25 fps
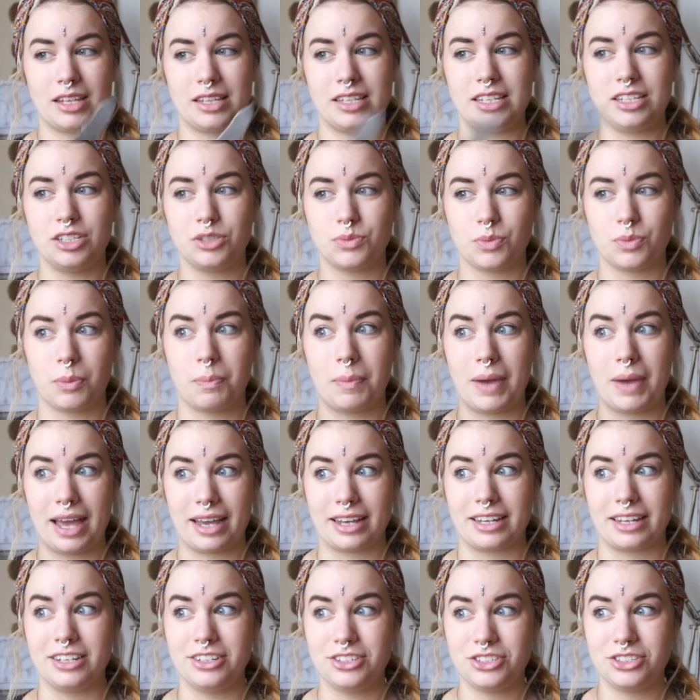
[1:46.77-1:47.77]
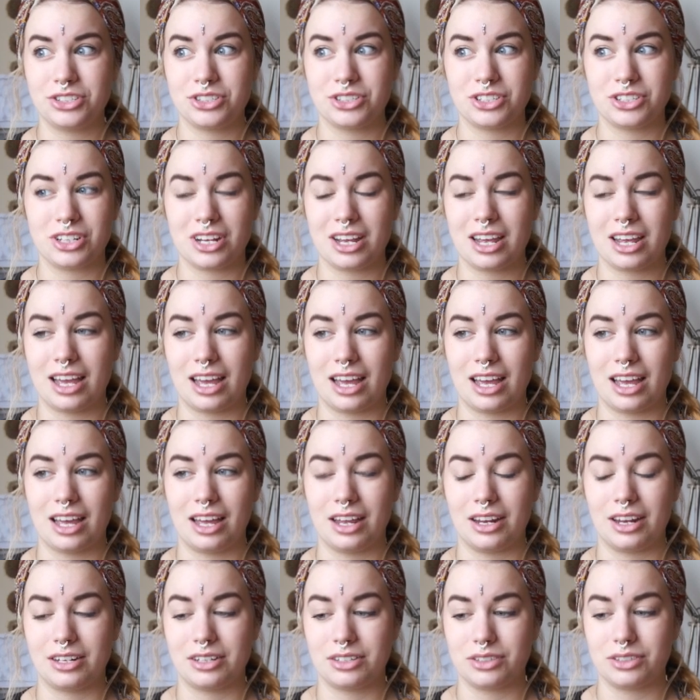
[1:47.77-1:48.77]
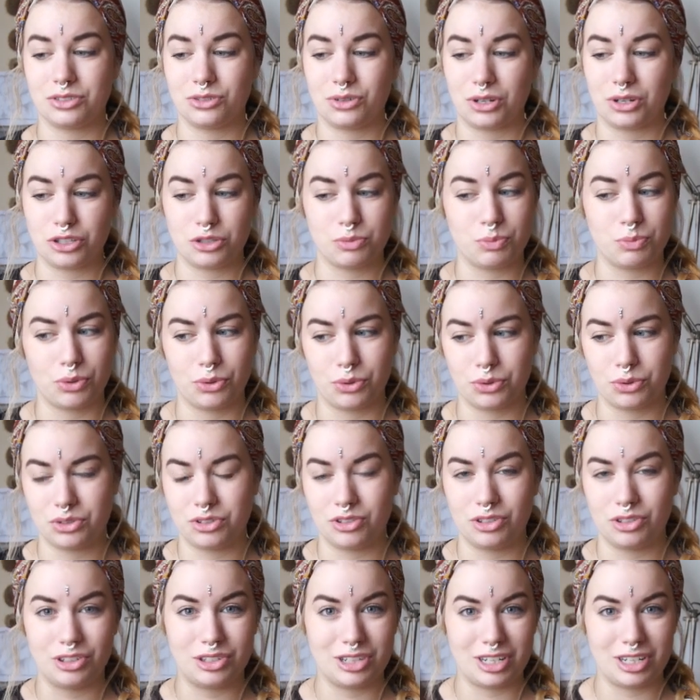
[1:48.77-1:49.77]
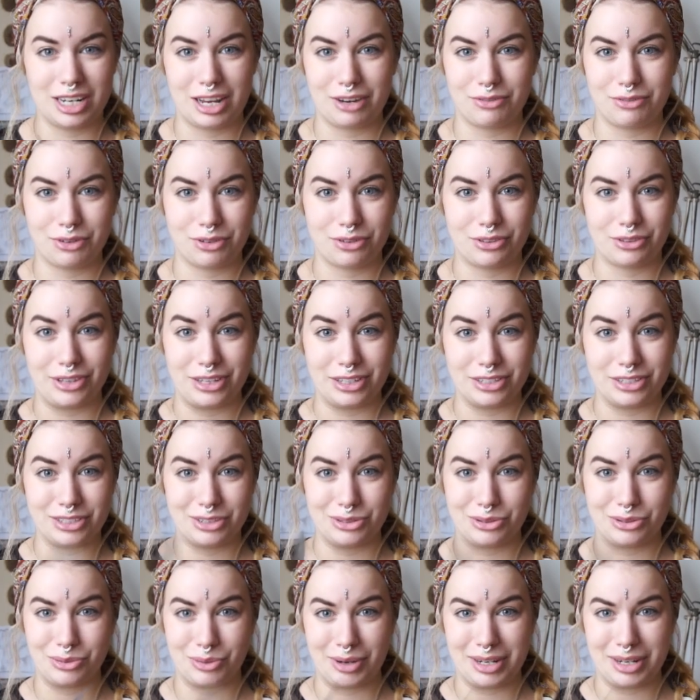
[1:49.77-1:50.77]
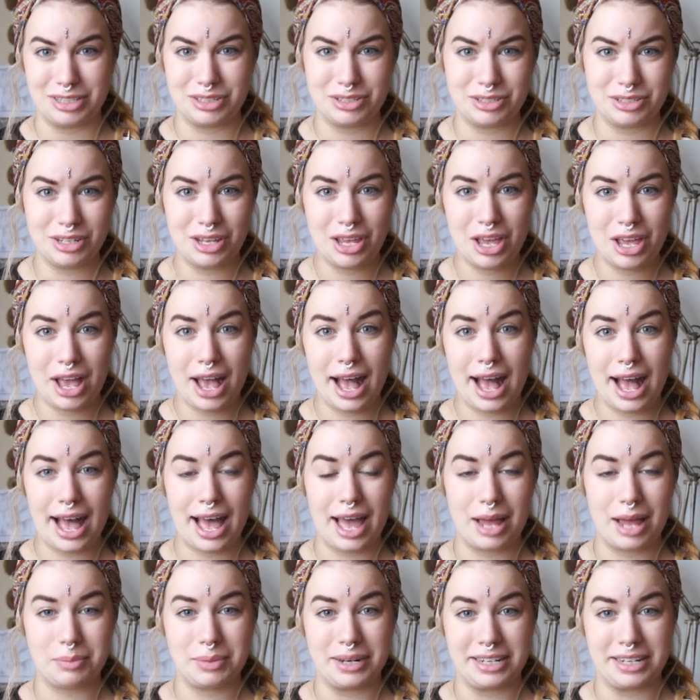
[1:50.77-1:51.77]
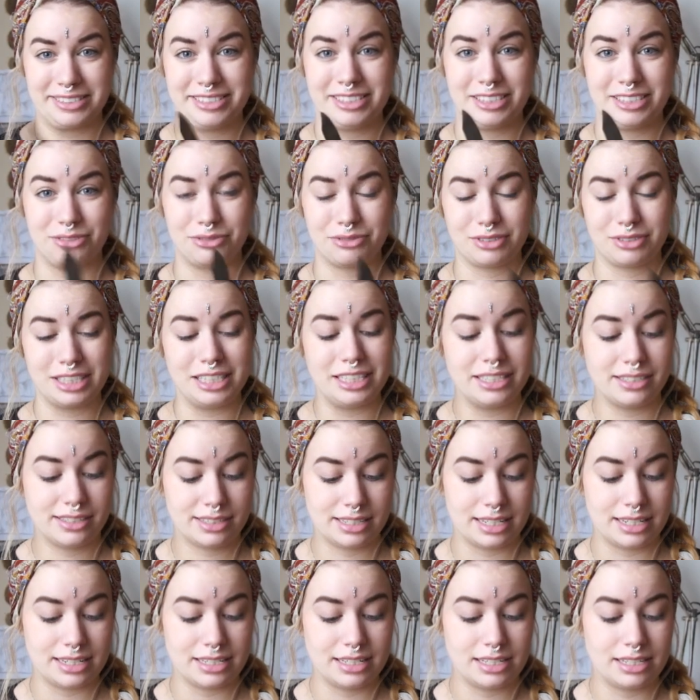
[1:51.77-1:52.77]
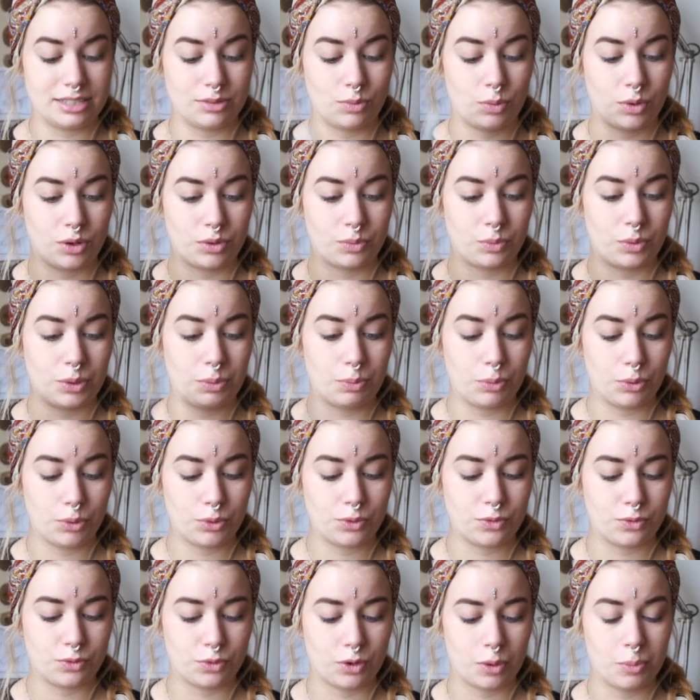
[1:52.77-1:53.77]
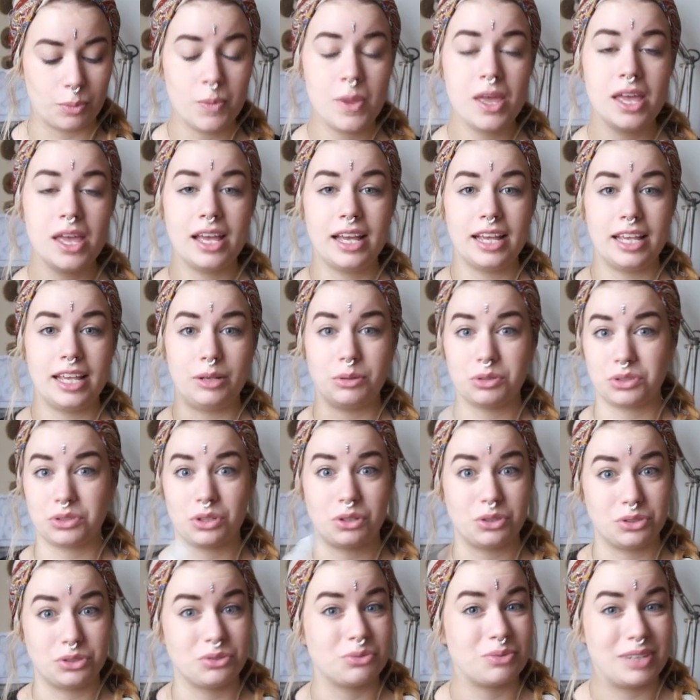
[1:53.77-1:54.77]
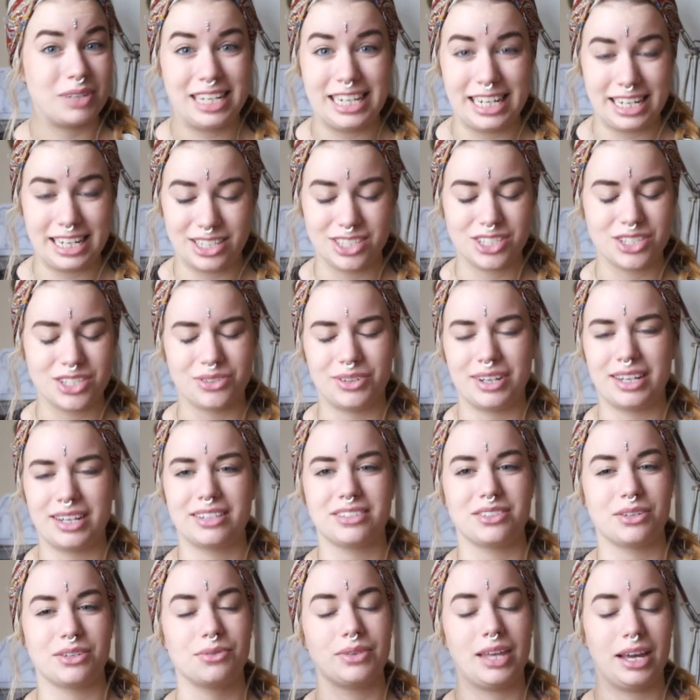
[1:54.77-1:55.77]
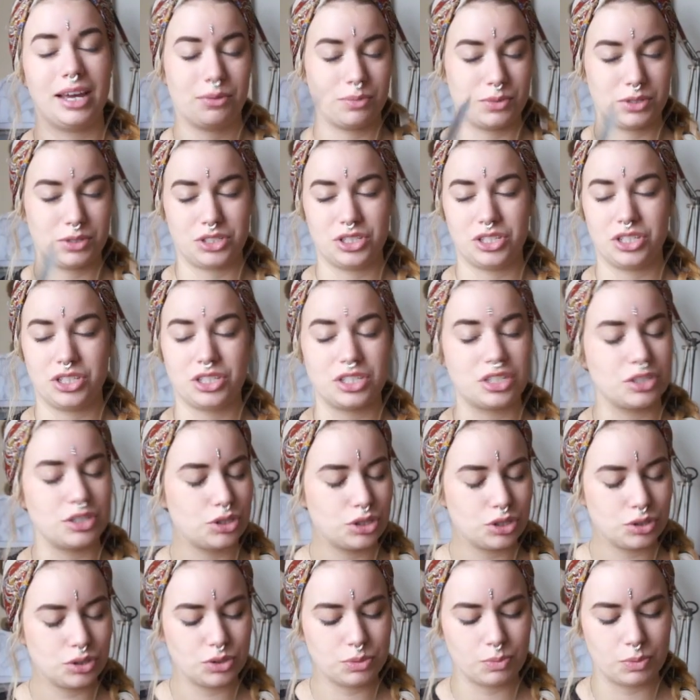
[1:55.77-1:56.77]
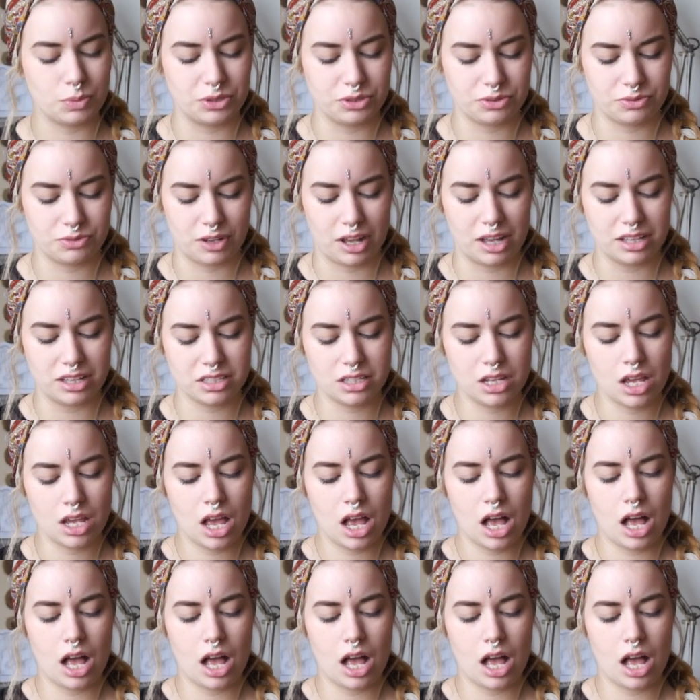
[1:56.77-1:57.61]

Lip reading: these were packaged and transported and everything zero waste and plastic free, since the one we bought from, he was also really into it, so that was just a huge plus for us.